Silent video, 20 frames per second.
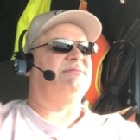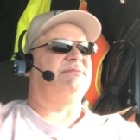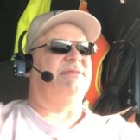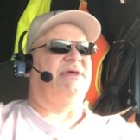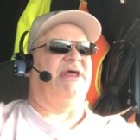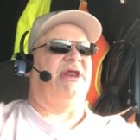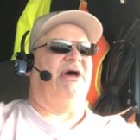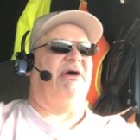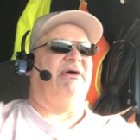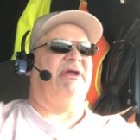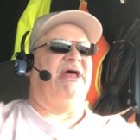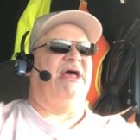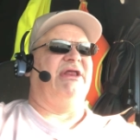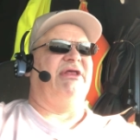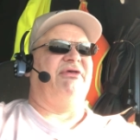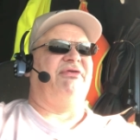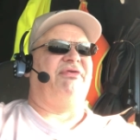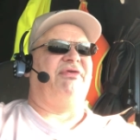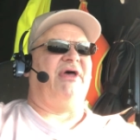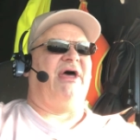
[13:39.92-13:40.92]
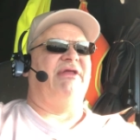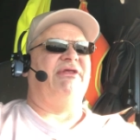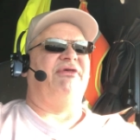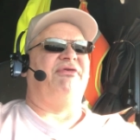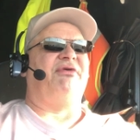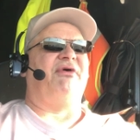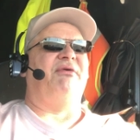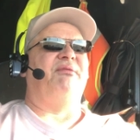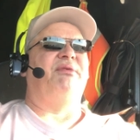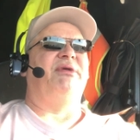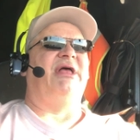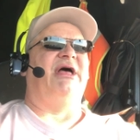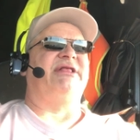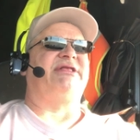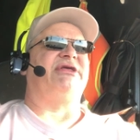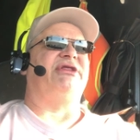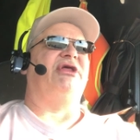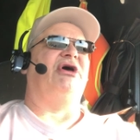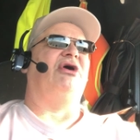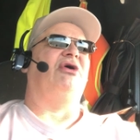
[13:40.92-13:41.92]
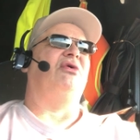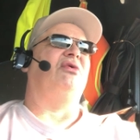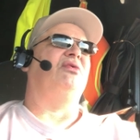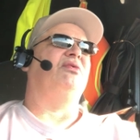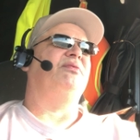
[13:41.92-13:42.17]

You know, and I just, I just would like to know,